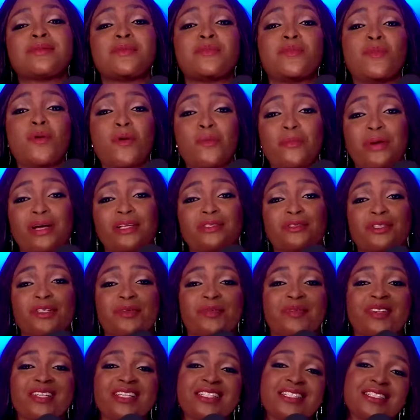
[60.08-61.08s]
Moments with
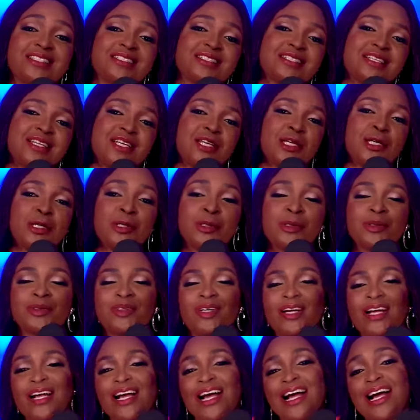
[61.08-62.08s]
Blessing CEO.
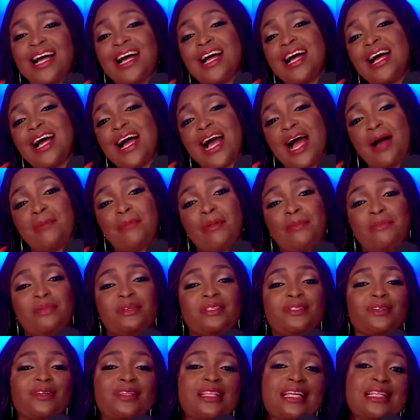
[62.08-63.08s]
I'm a
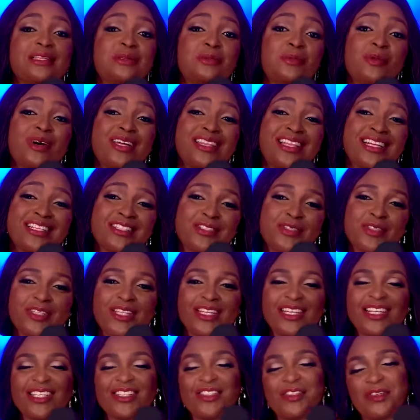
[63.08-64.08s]
bit under the weather
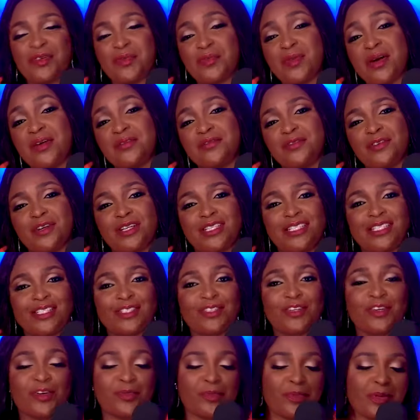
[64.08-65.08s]
today, so my voice is
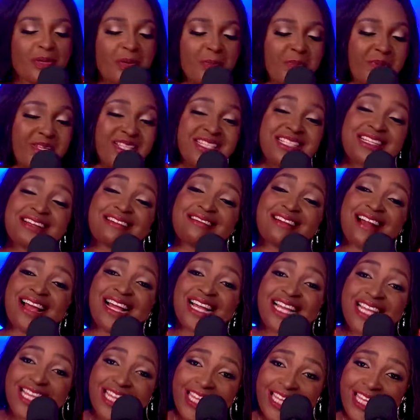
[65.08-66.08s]
going to be a bit
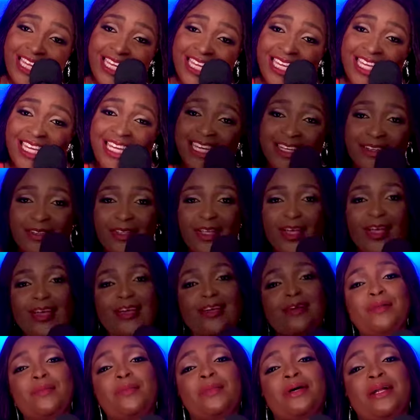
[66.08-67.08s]
cranky,
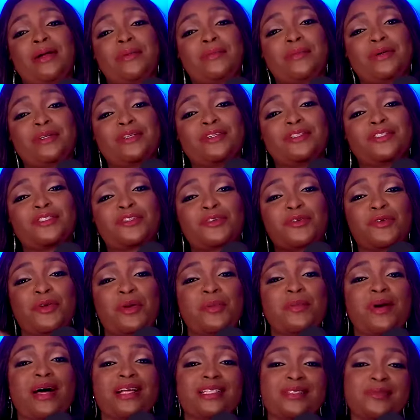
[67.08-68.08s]
but I'm going to
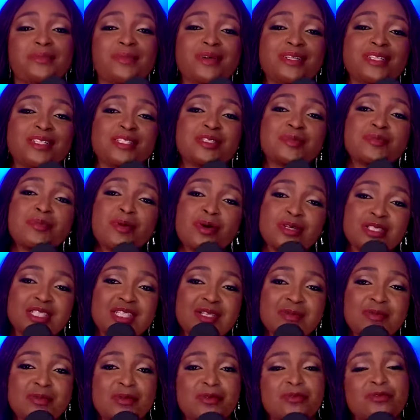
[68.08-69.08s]
scream as much as
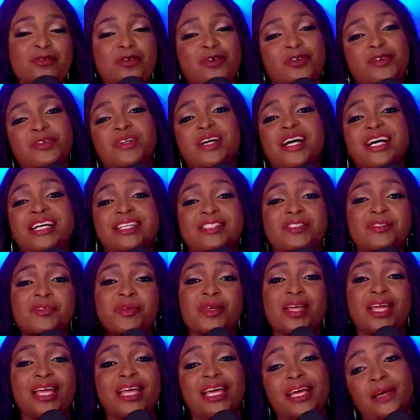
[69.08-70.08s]
possible for you guys to
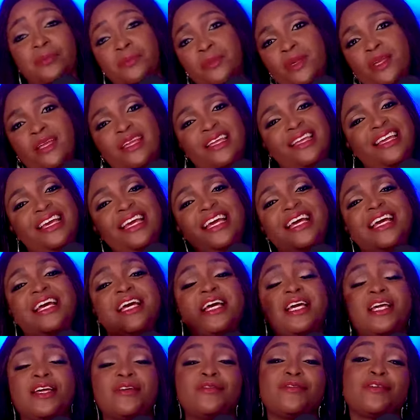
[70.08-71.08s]
hear me.
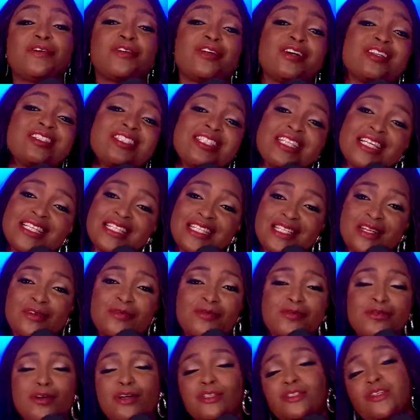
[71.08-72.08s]
If you're not sitting in
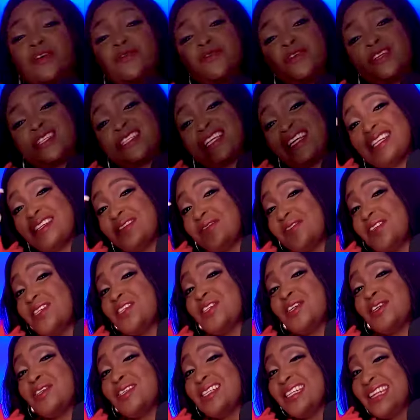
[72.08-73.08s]
front of your
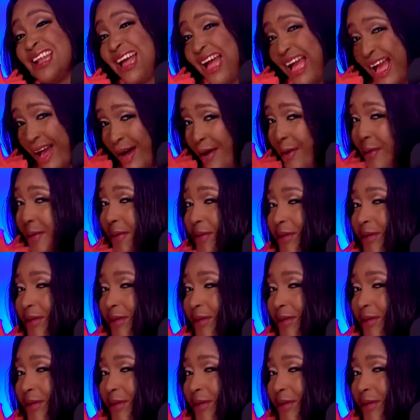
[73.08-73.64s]
television now,